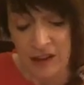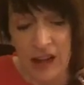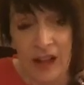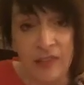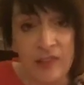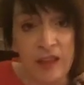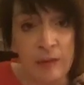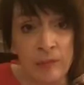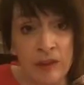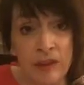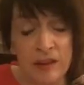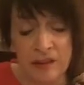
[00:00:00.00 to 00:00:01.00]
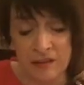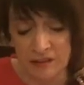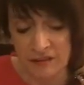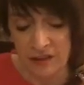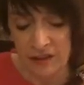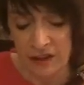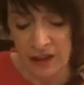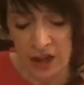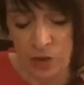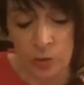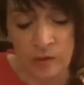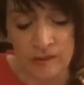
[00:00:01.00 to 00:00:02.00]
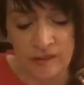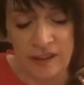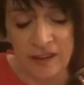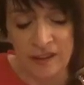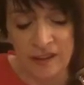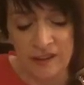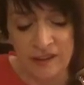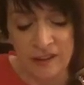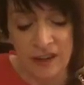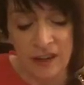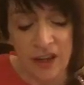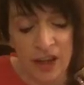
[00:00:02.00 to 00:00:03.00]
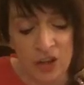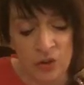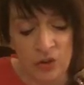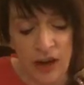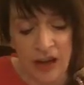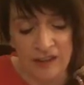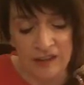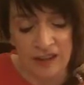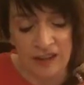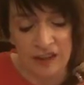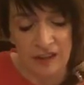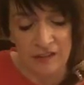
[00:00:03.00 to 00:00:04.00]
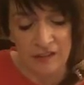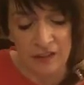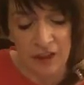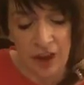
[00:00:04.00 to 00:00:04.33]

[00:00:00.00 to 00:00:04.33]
and the emirs and wazirs and grandees